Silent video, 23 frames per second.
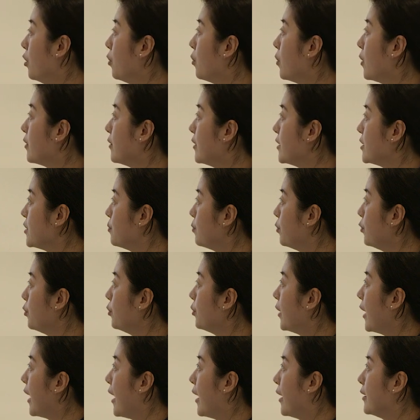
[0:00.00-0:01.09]
Well, this
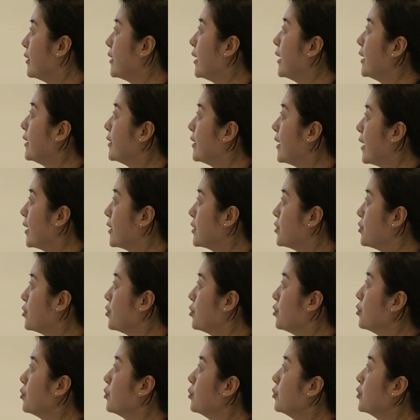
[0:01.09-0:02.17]
blue line indexed
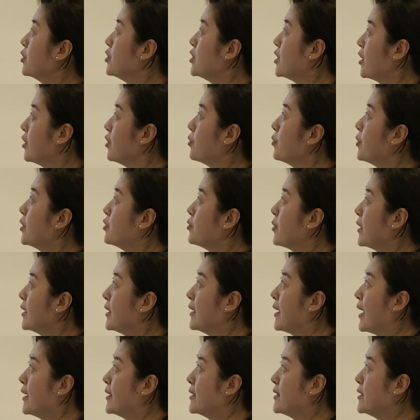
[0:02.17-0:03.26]
to January
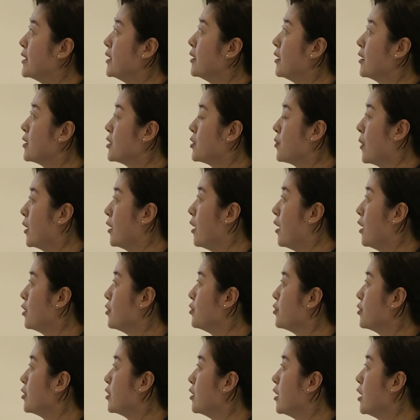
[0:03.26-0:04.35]
2019 as
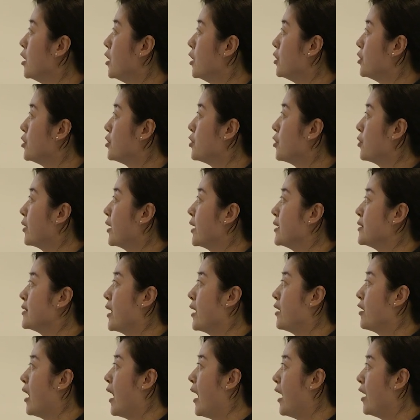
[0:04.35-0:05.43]
100 showcase
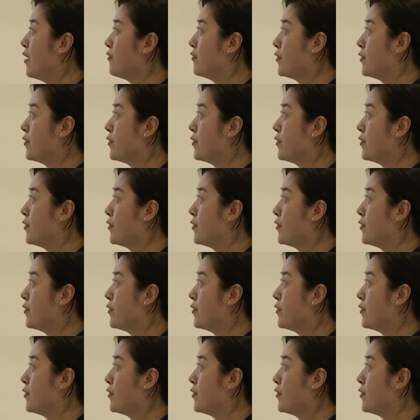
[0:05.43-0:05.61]
a high